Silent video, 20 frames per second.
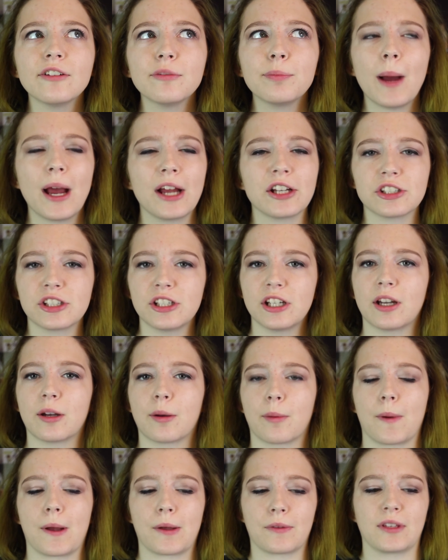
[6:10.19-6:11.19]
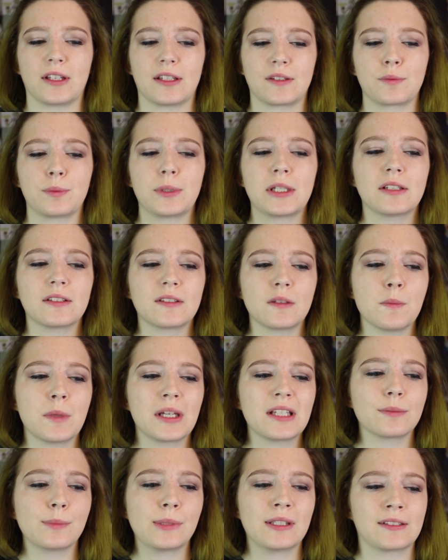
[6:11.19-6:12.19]
of passionate about this because it
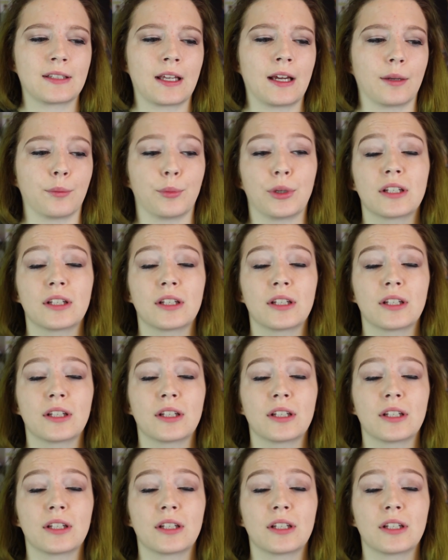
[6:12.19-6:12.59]
makes me sad,